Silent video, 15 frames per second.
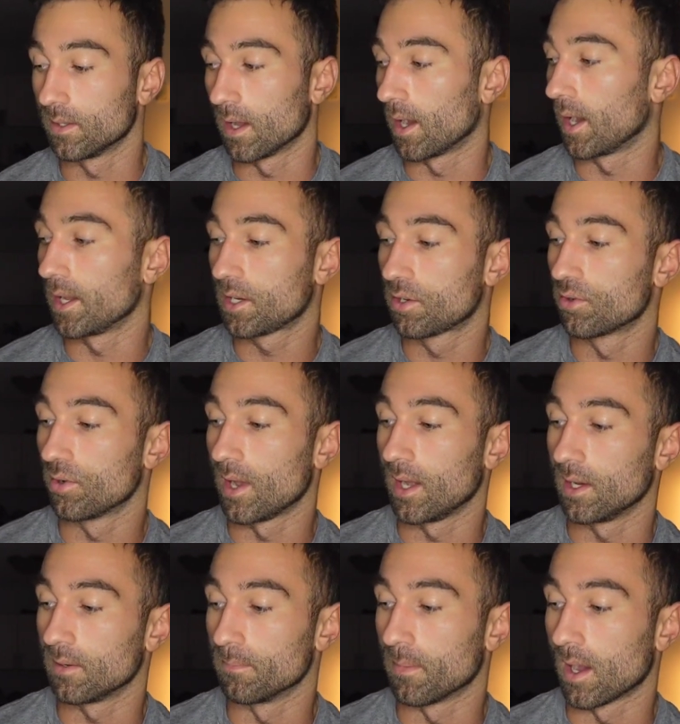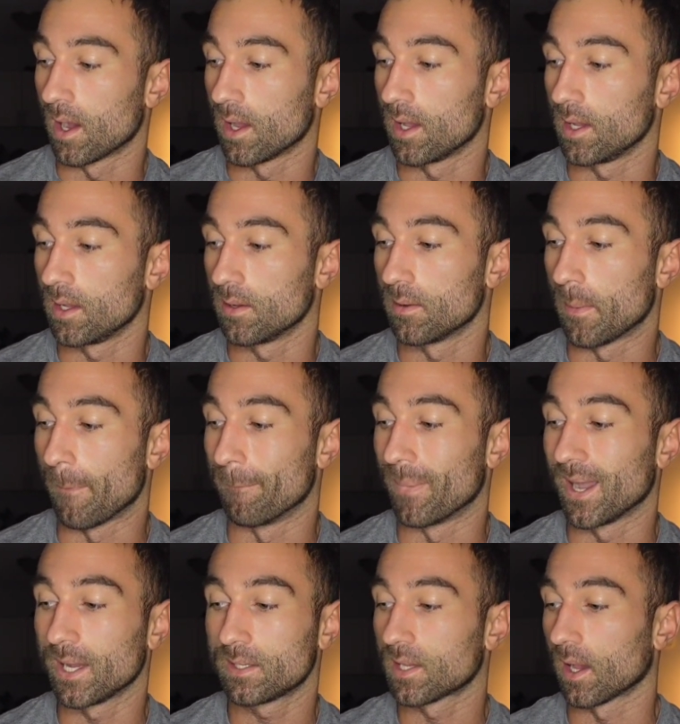I created my
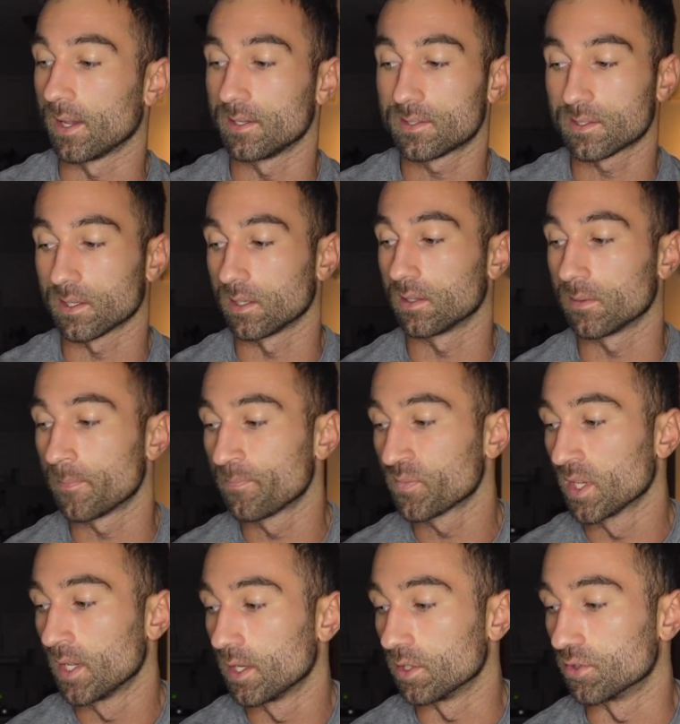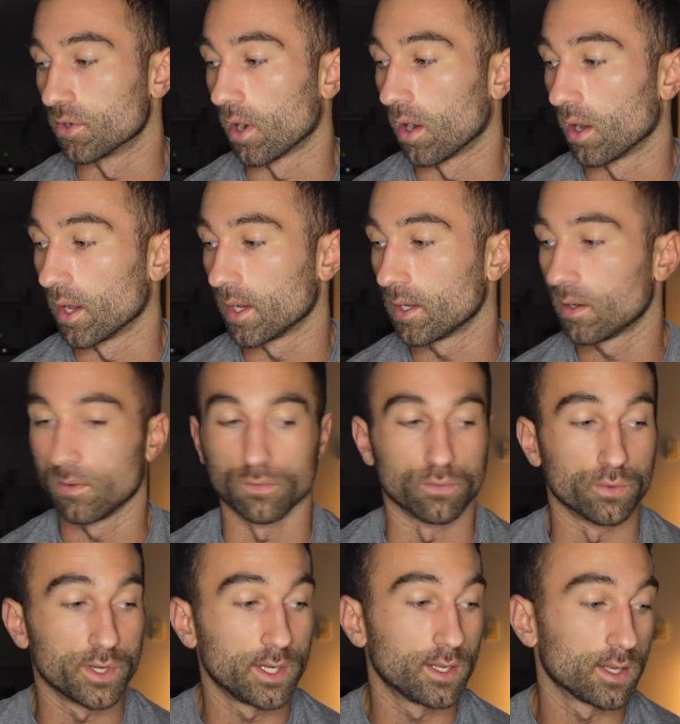Mike Tyson drawing
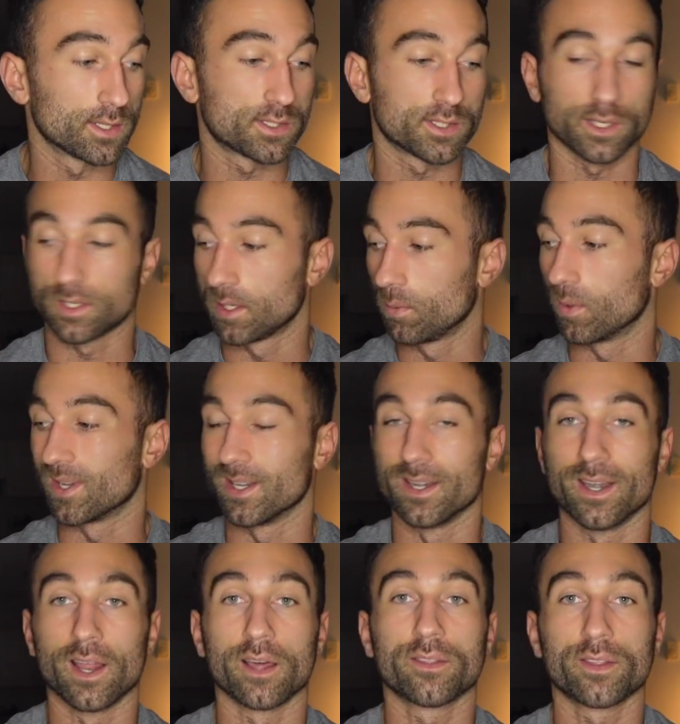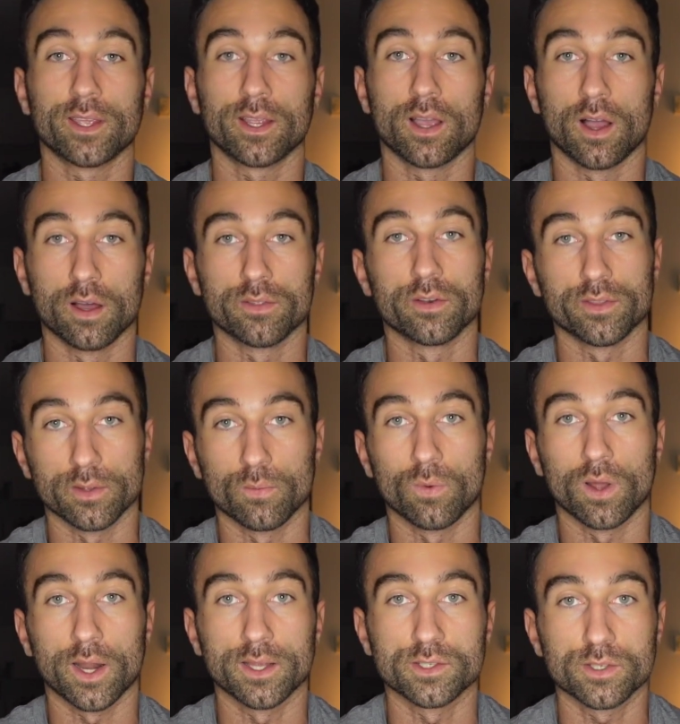realistically with nothing other than
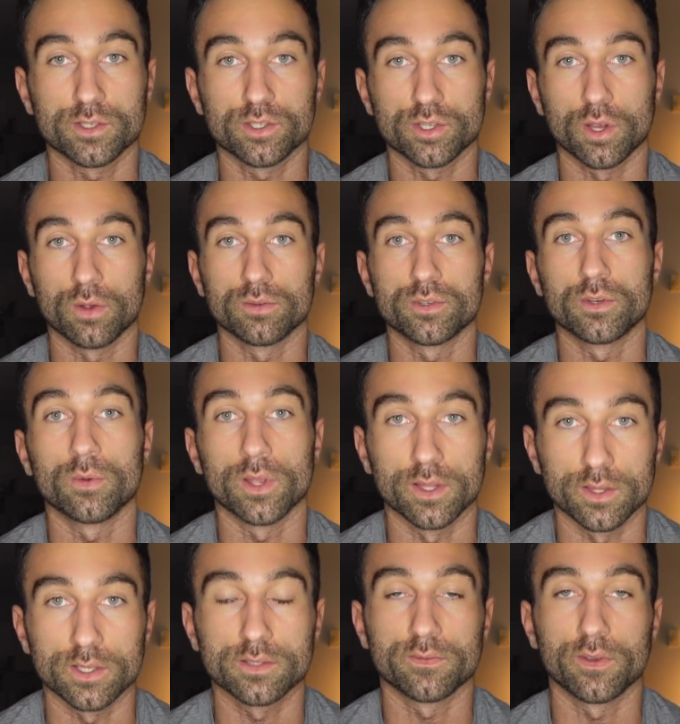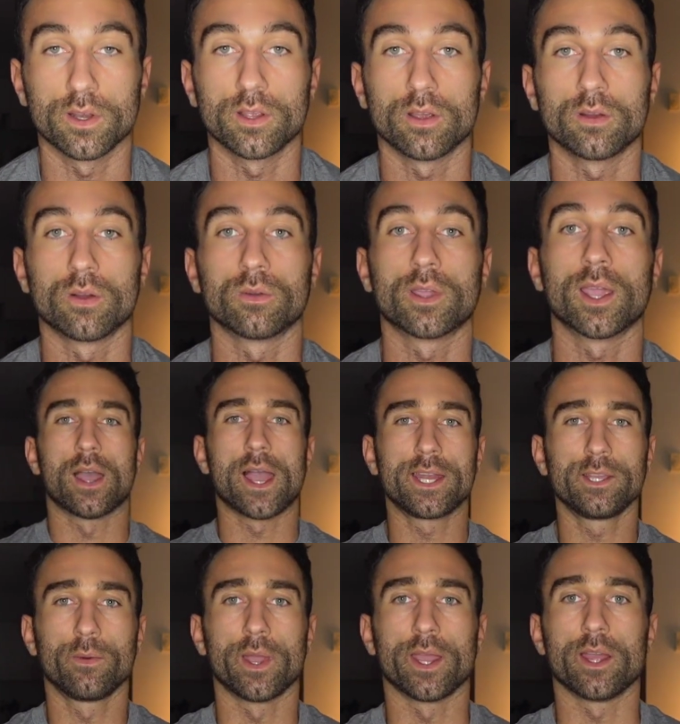what I just showed you in this video. you, okay?
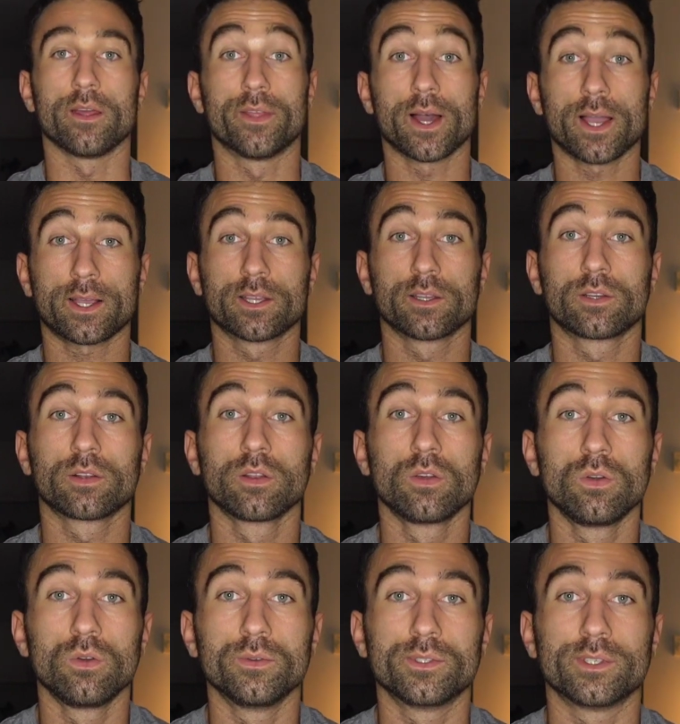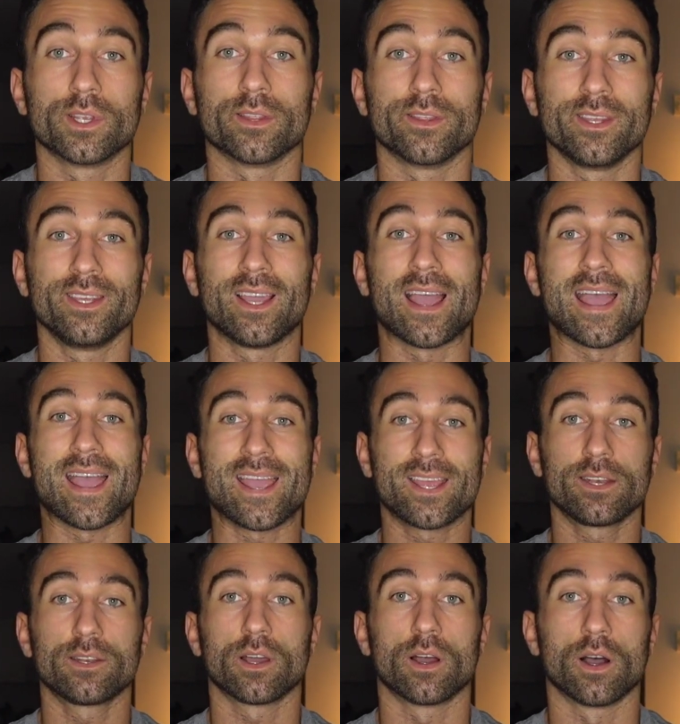Anyway, that concludes the
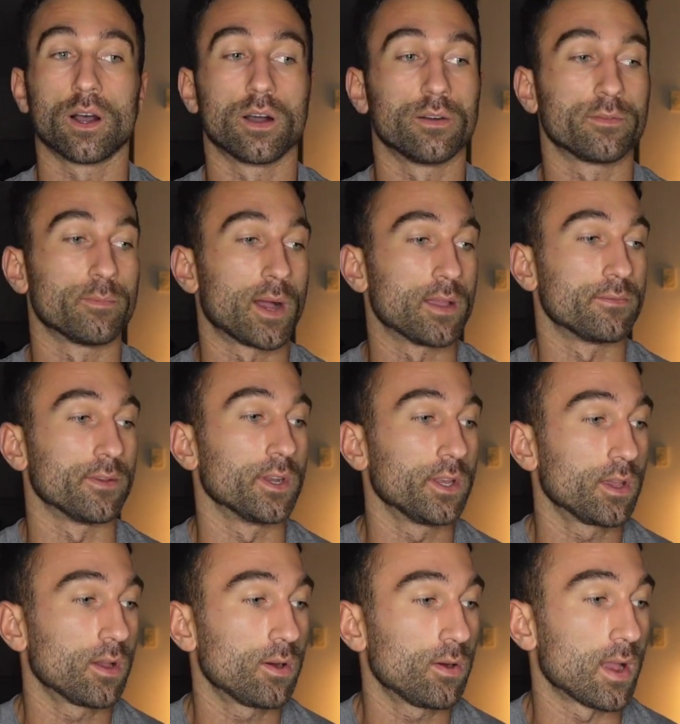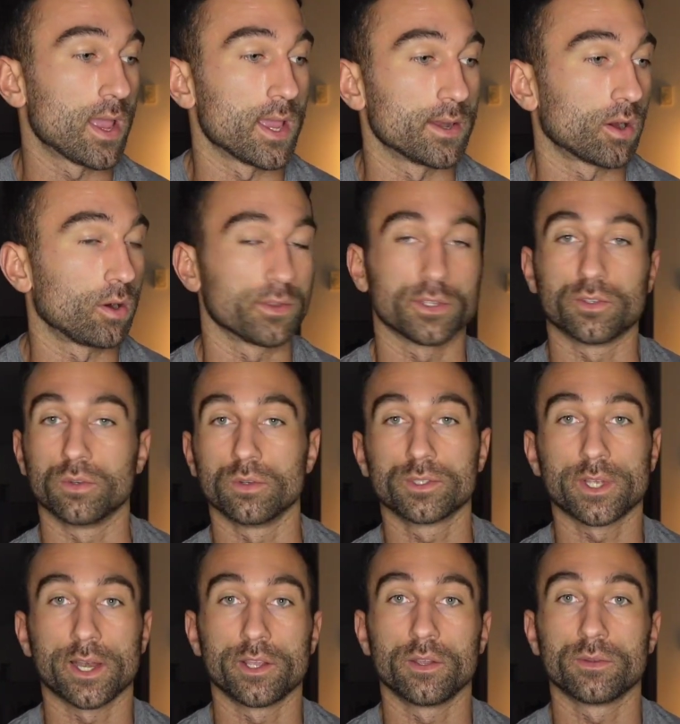end of my video and all the tools
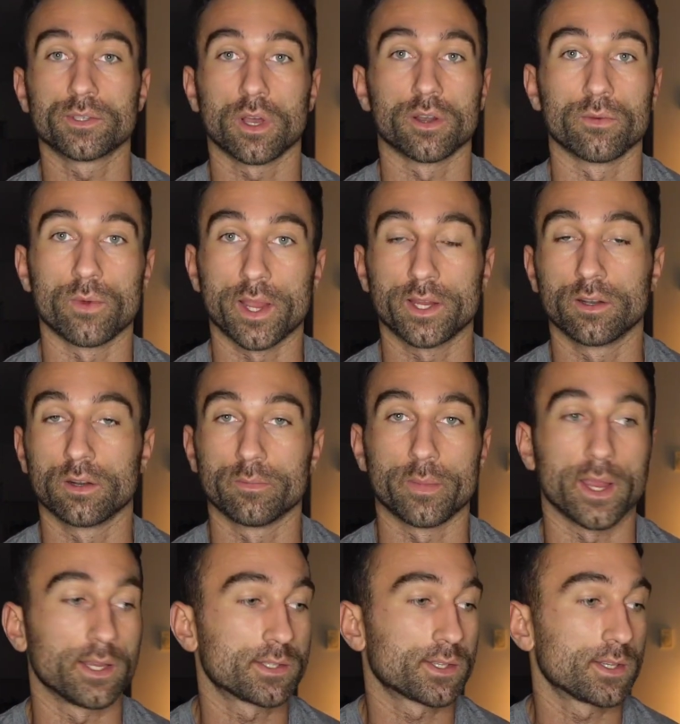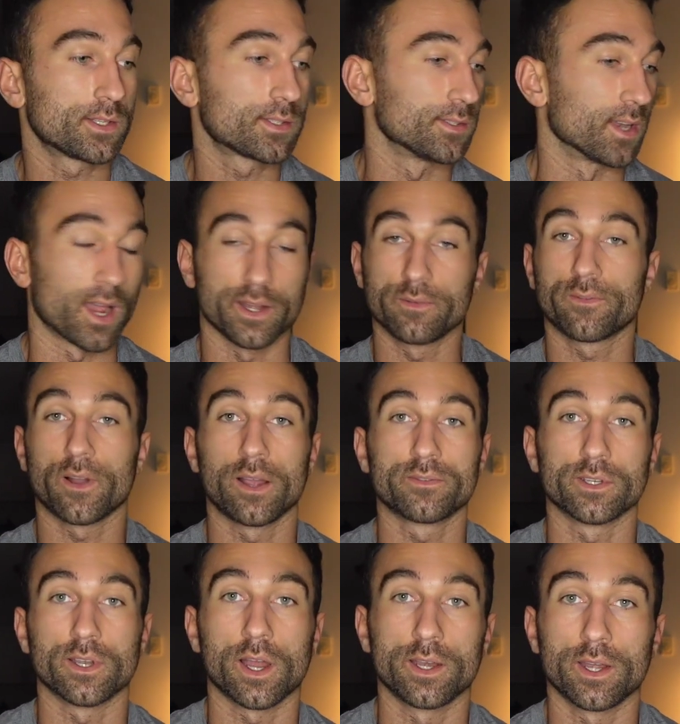that I use on a regular basis, 95
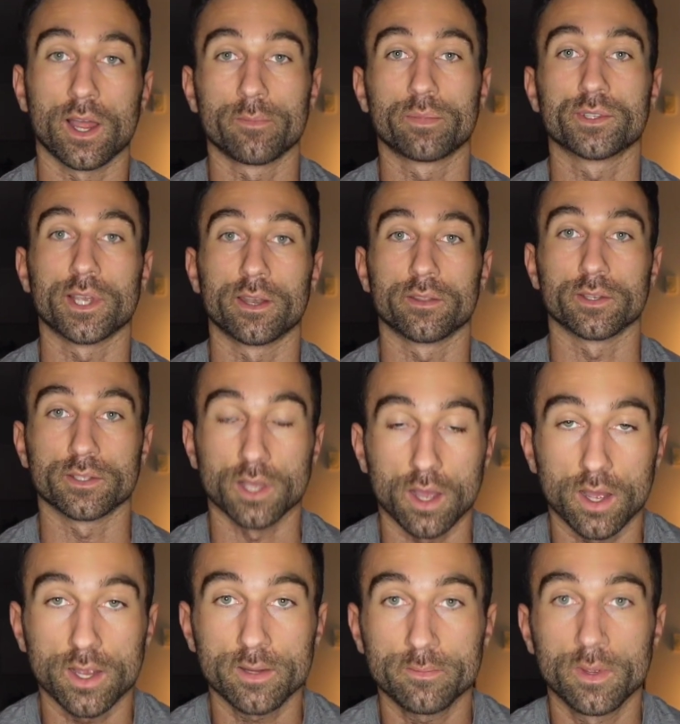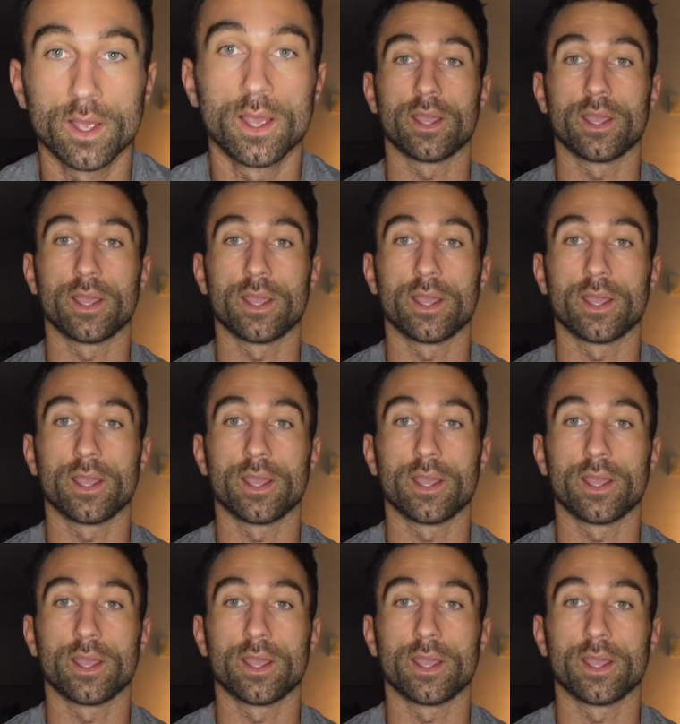to 99% of the time.